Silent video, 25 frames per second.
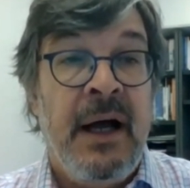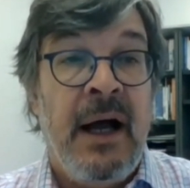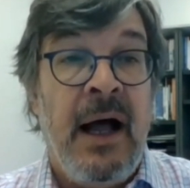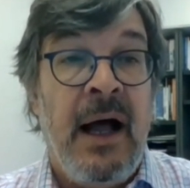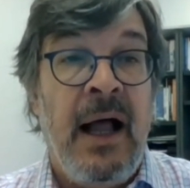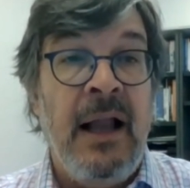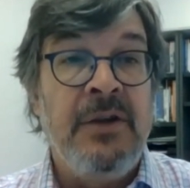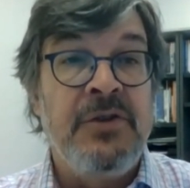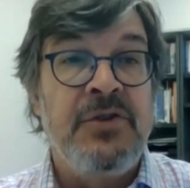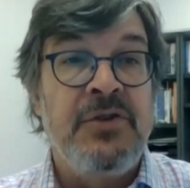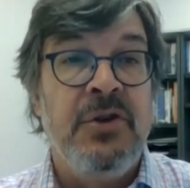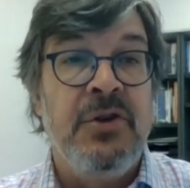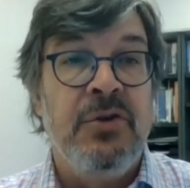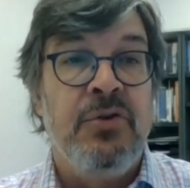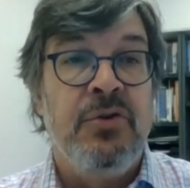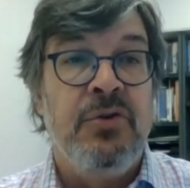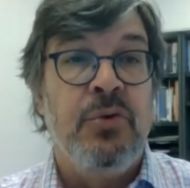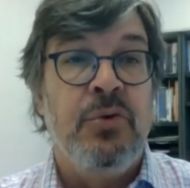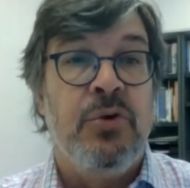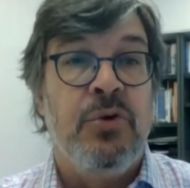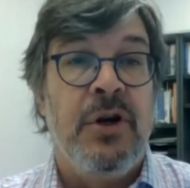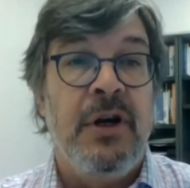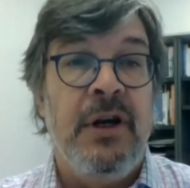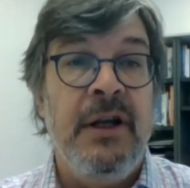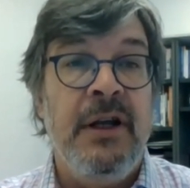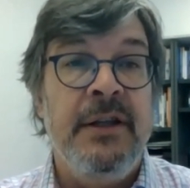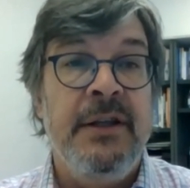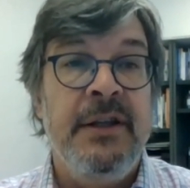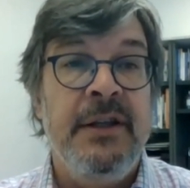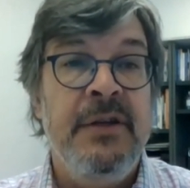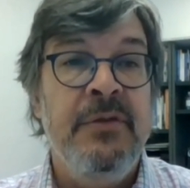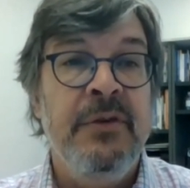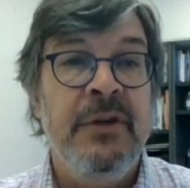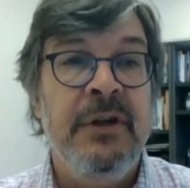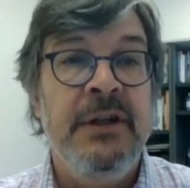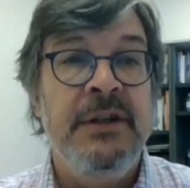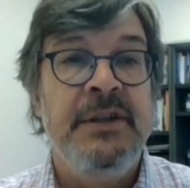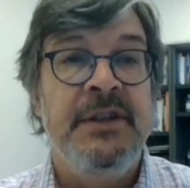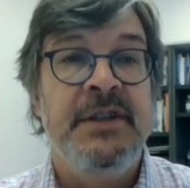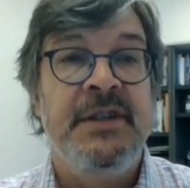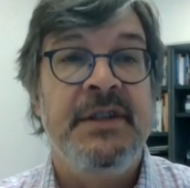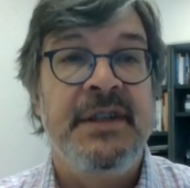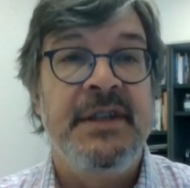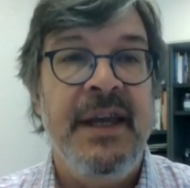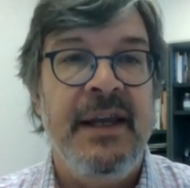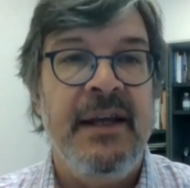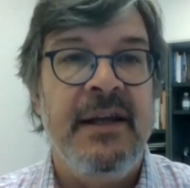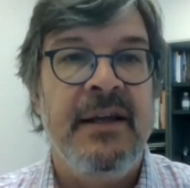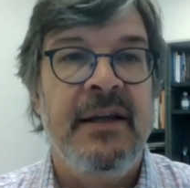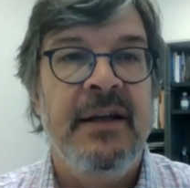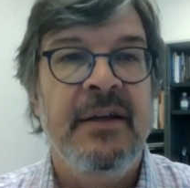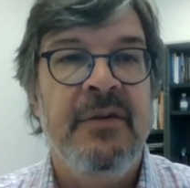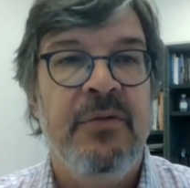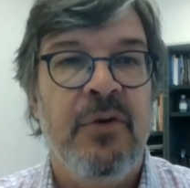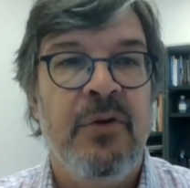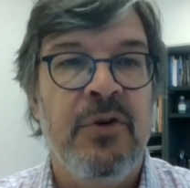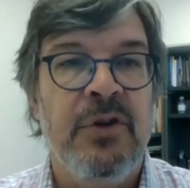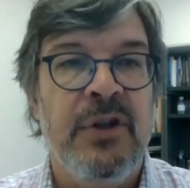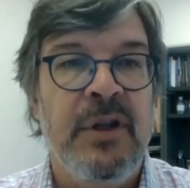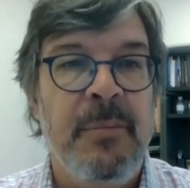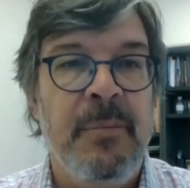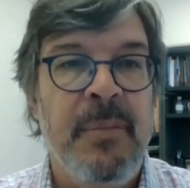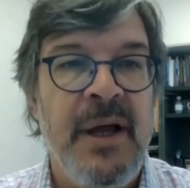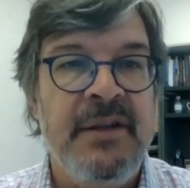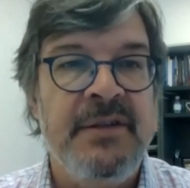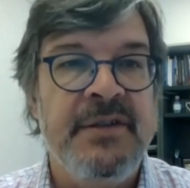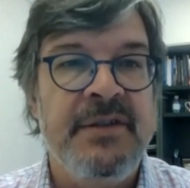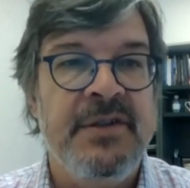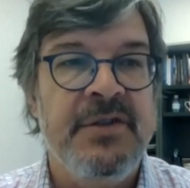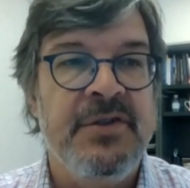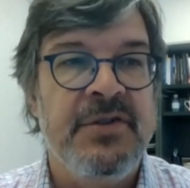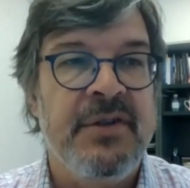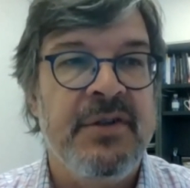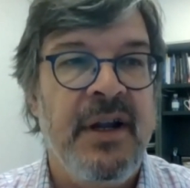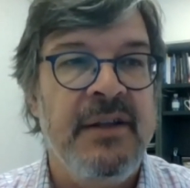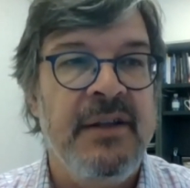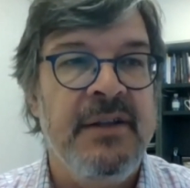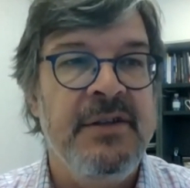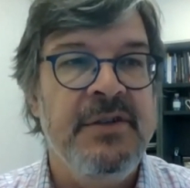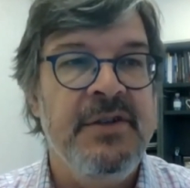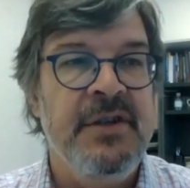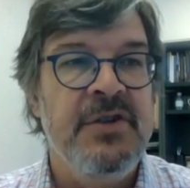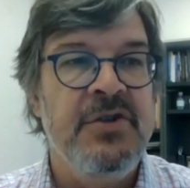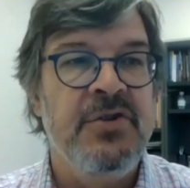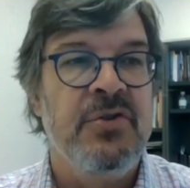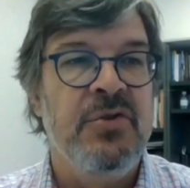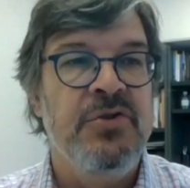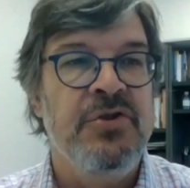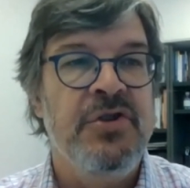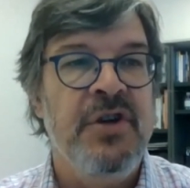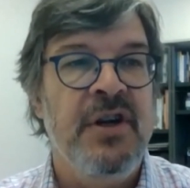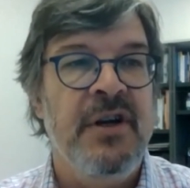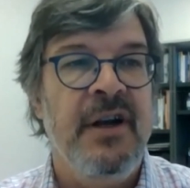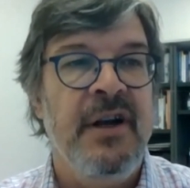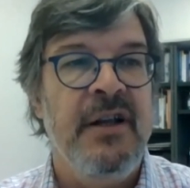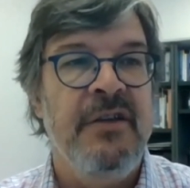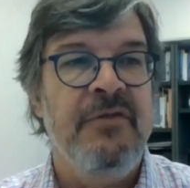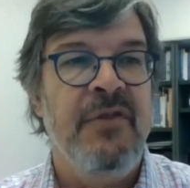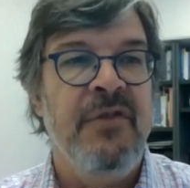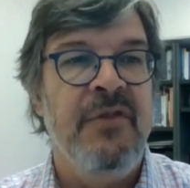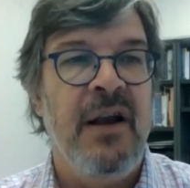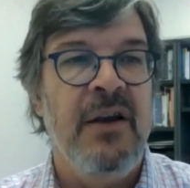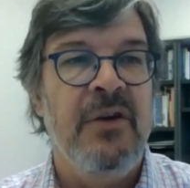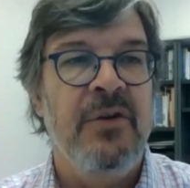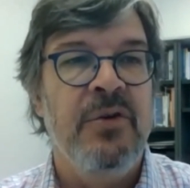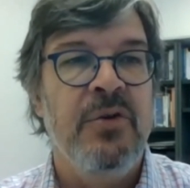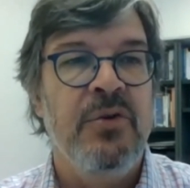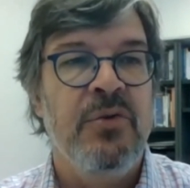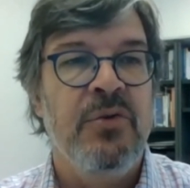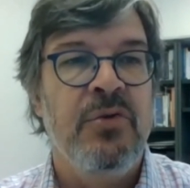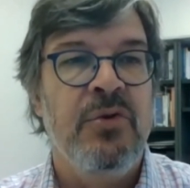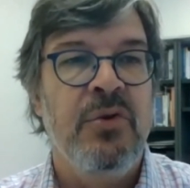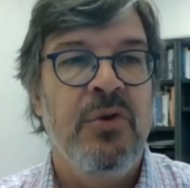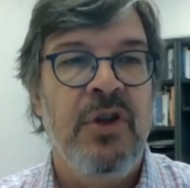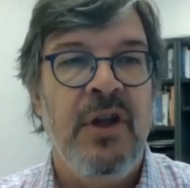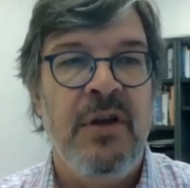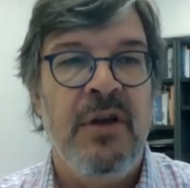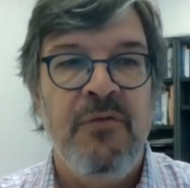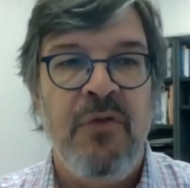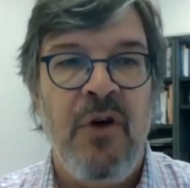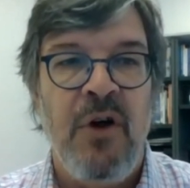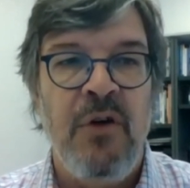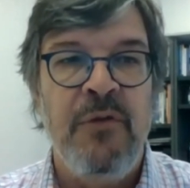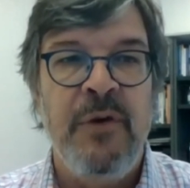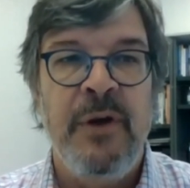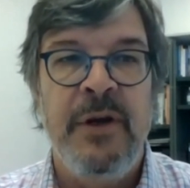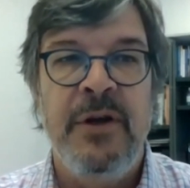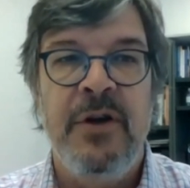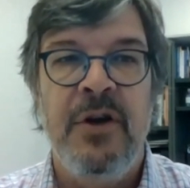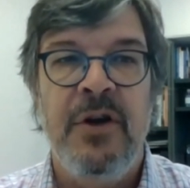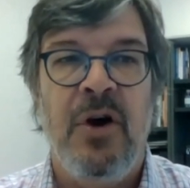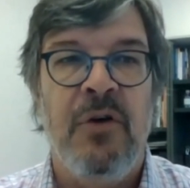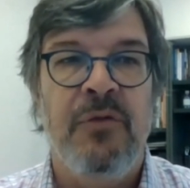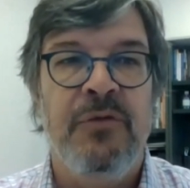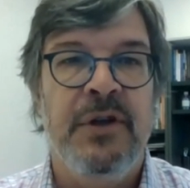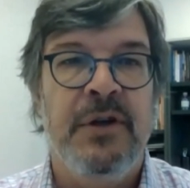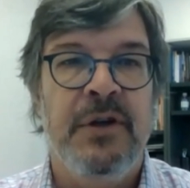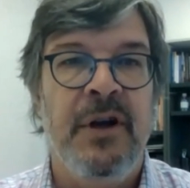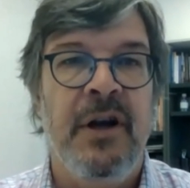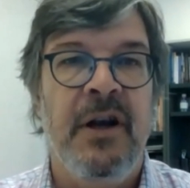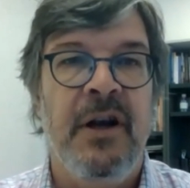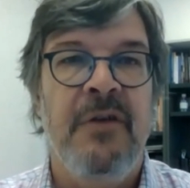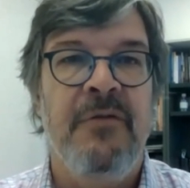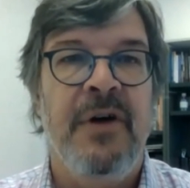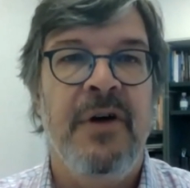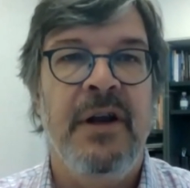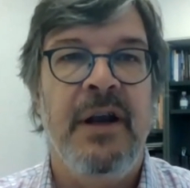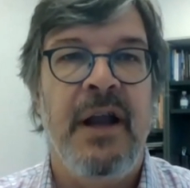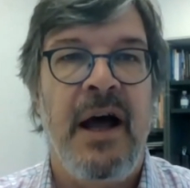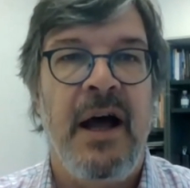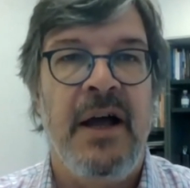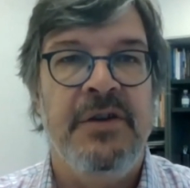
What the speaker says: Also, to creatively seek for the best strategies to generate value through the involvement of the relevant